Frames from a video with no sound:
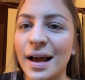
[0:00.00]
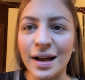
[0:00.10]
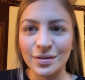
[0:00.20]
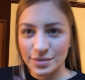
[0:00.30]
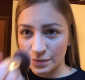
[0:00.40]

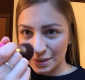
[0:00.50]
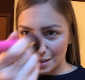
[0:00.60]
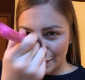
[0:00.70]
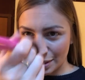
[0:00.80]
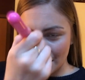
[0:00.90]
I also like
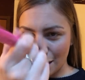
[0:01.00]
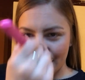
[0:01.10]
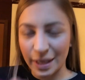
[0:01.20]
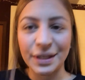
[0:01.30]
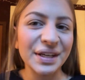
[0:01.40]
to put it
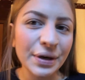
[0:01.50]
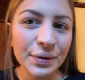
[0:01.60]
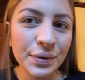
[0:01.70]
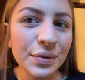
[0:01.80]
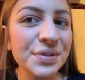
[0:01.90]
on my
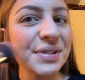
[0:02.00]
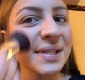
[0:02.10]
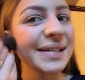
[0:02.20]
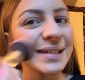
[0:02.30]
nose